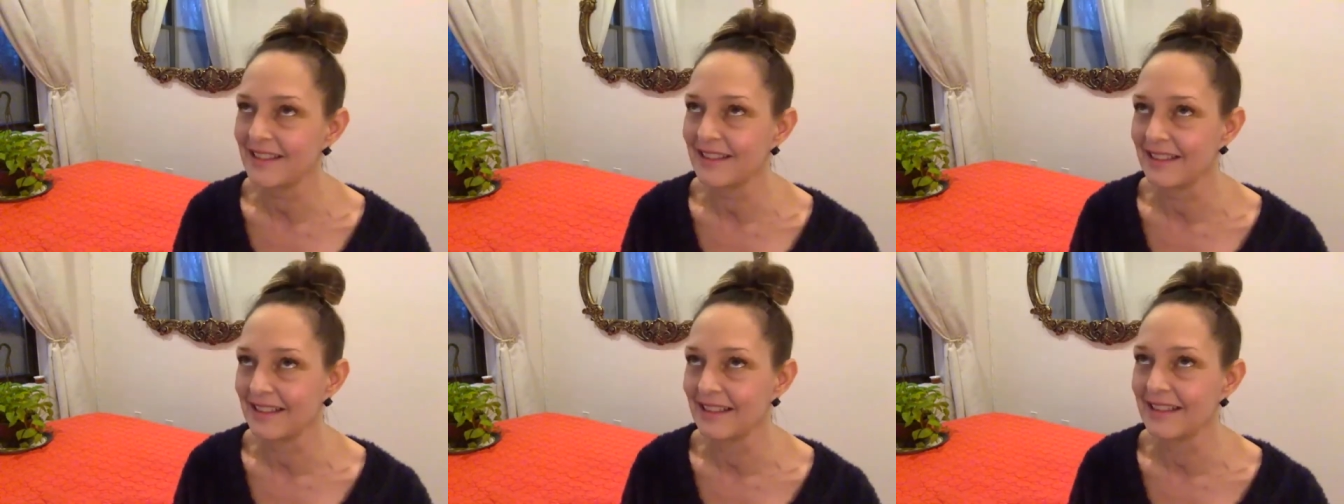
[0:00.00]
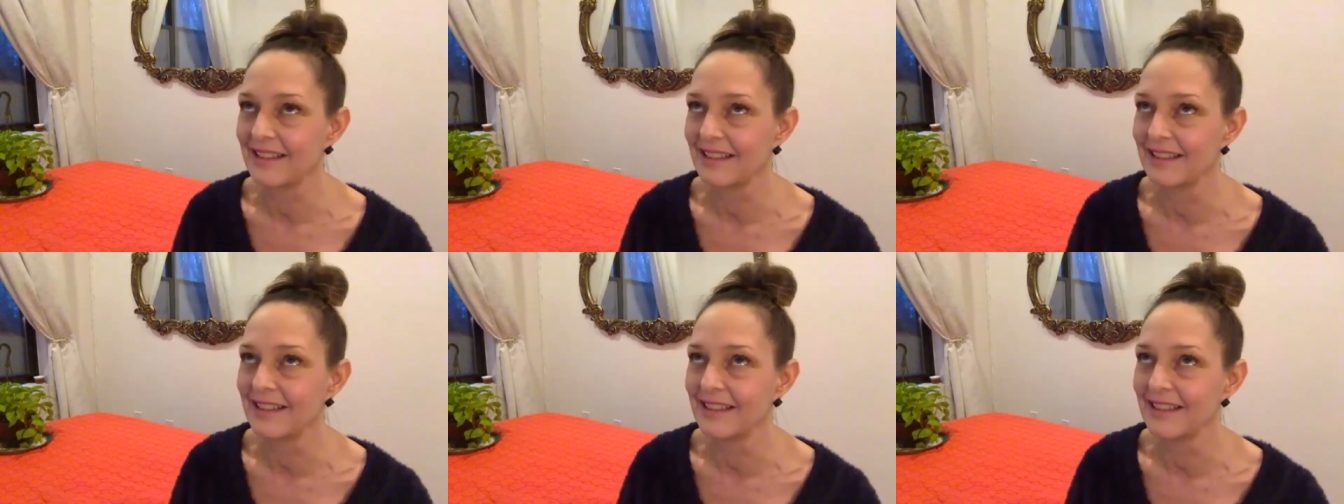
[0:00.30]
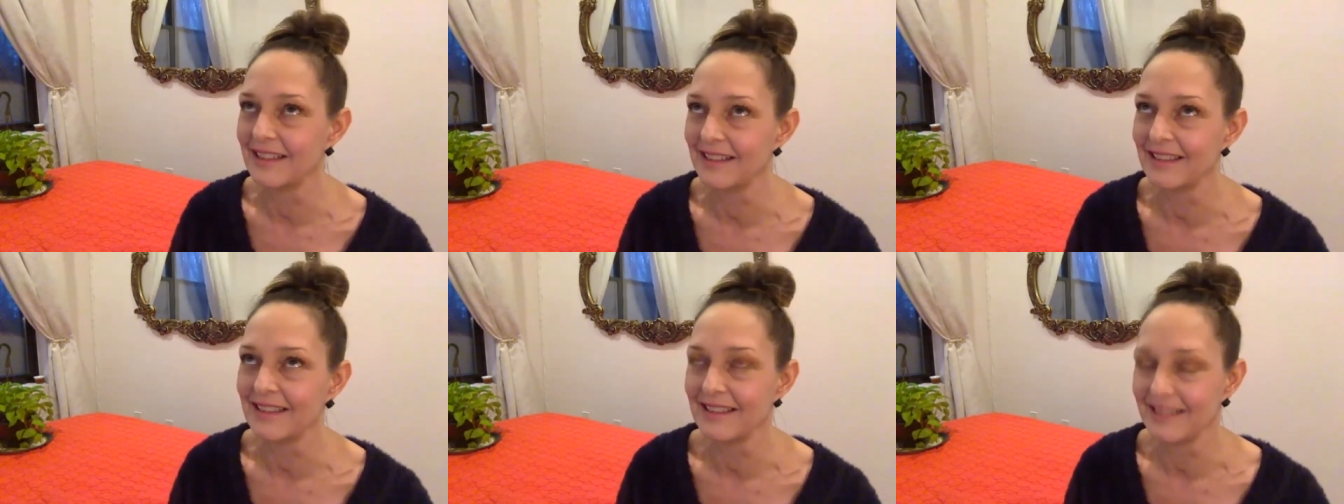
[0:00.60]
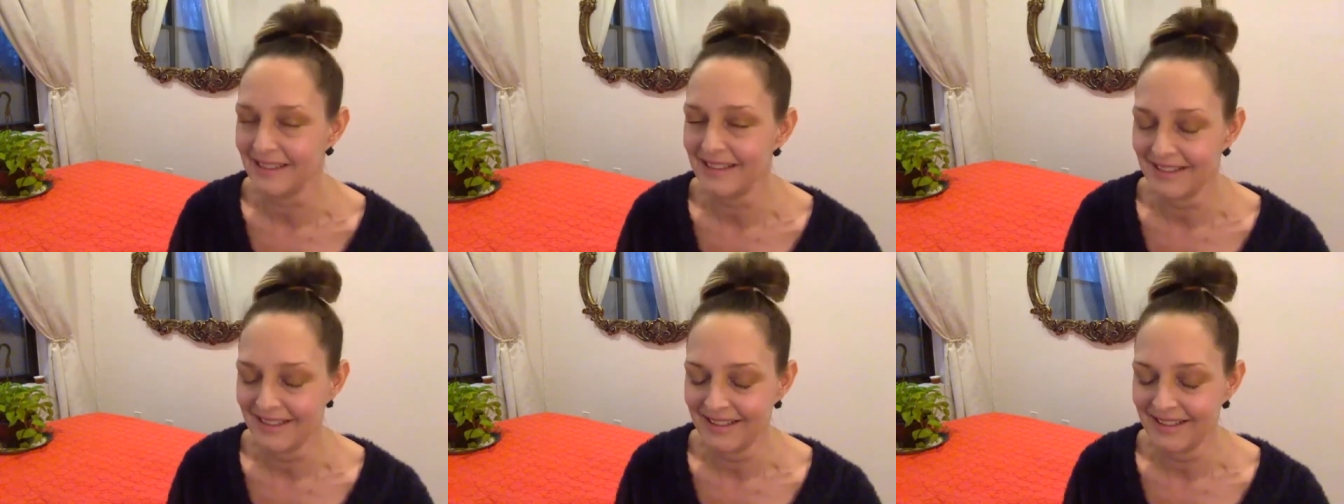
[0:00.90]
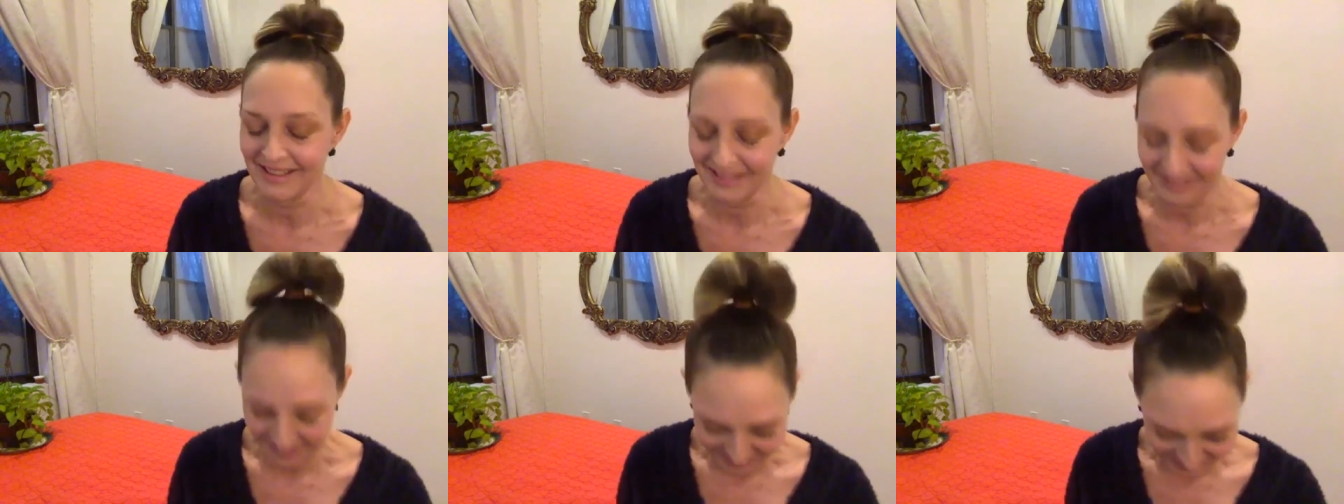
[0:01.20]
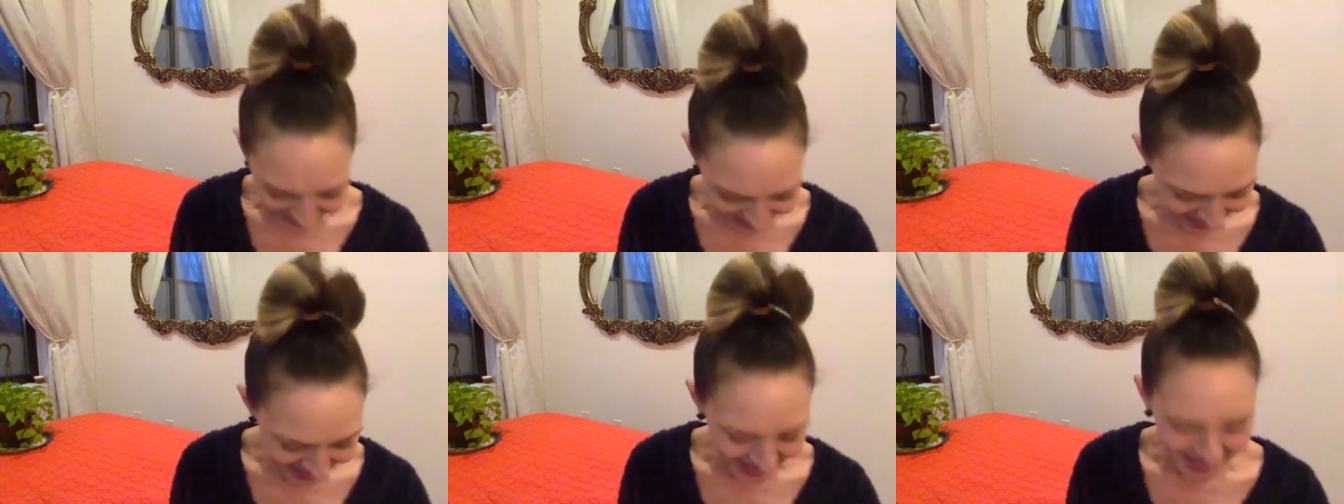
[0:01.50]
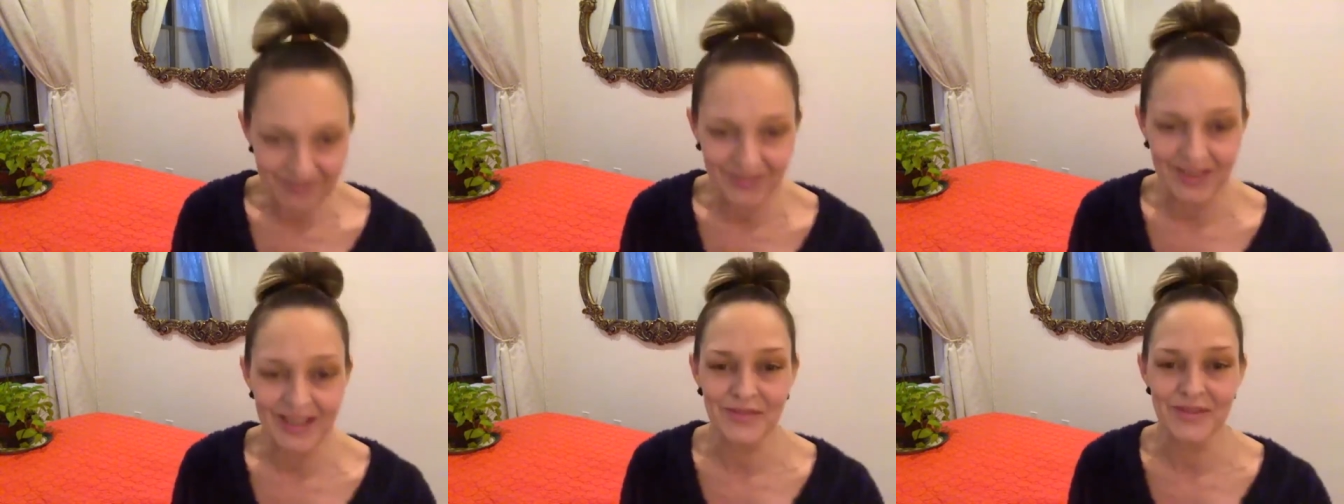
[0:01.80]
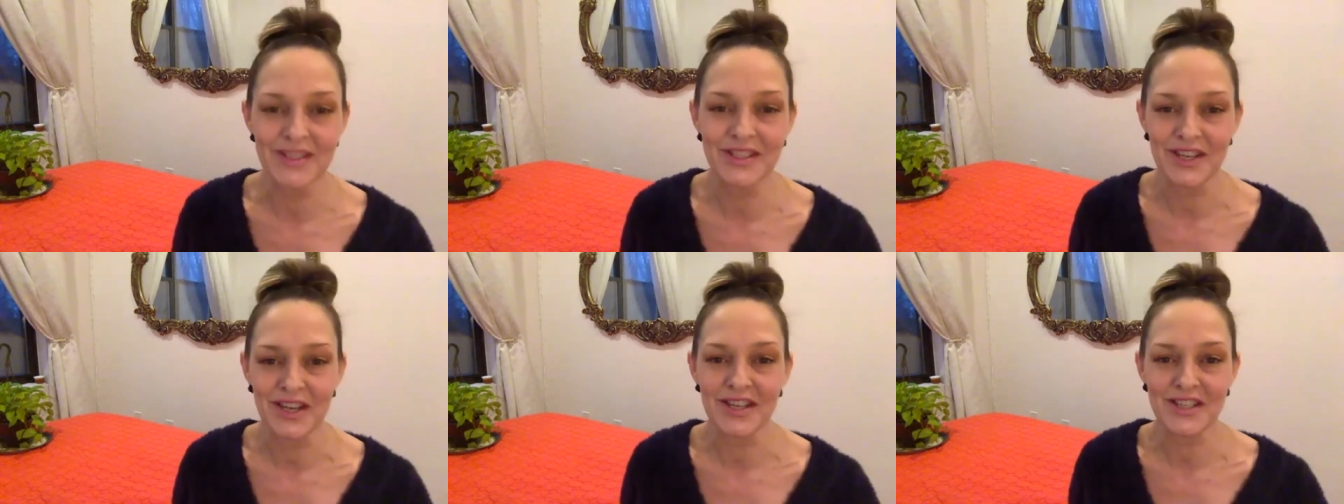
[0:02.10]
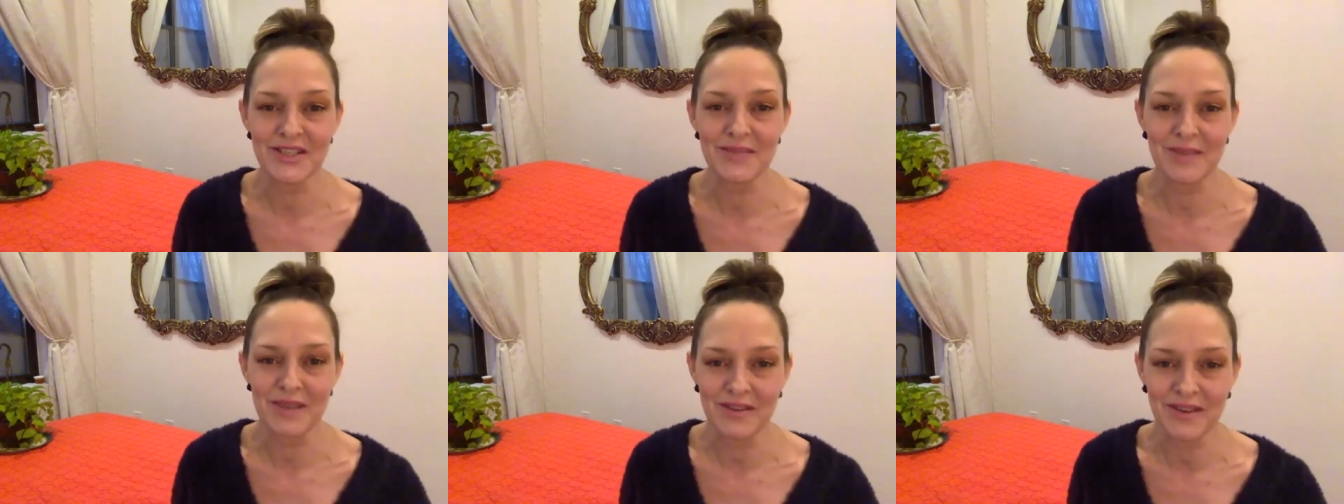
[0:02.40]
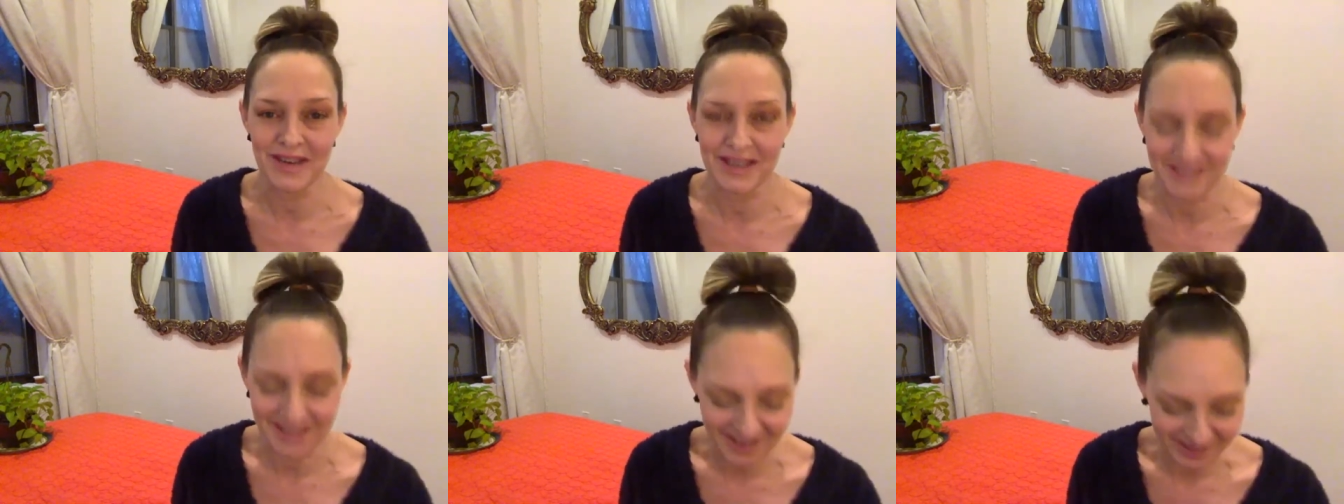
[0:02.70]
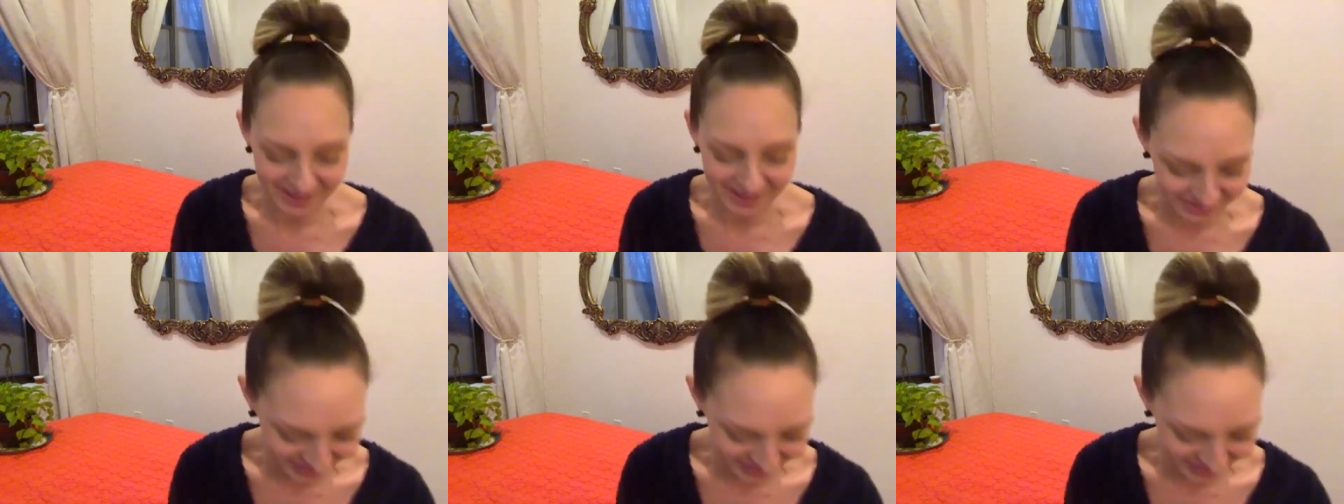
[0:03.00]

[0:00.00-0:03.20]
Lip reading: I can't have anyone touch me right now.